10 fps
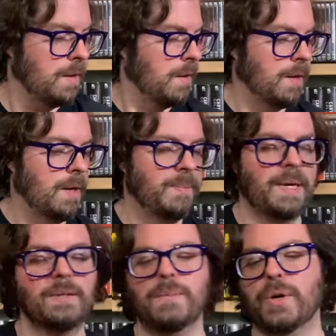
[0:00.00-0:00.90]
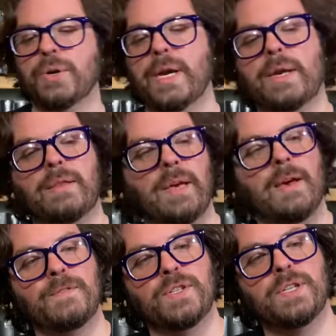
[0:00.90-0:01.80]
Back to Mill Creek. They
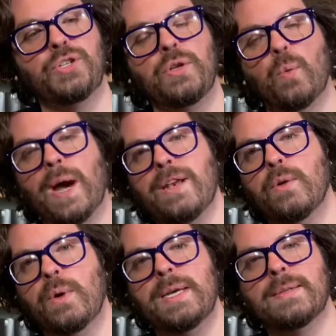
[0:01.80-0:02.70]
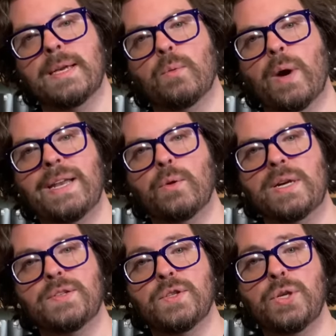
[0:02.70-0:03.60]
have just issued White Noise and White
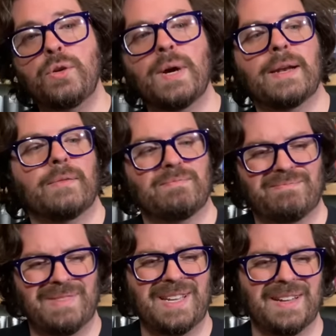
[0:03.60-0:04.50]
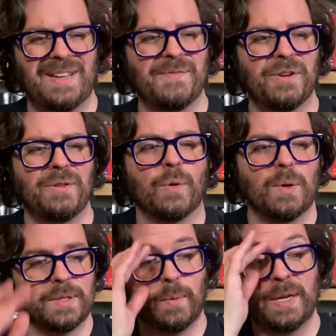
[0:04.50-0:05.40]
Noise 2. I don't think I even knew there
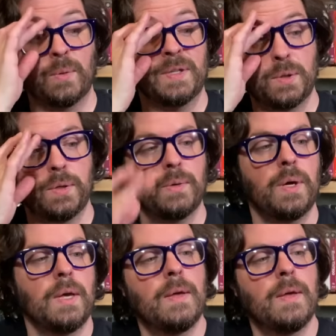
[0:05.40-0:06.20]
was a White Noise 2.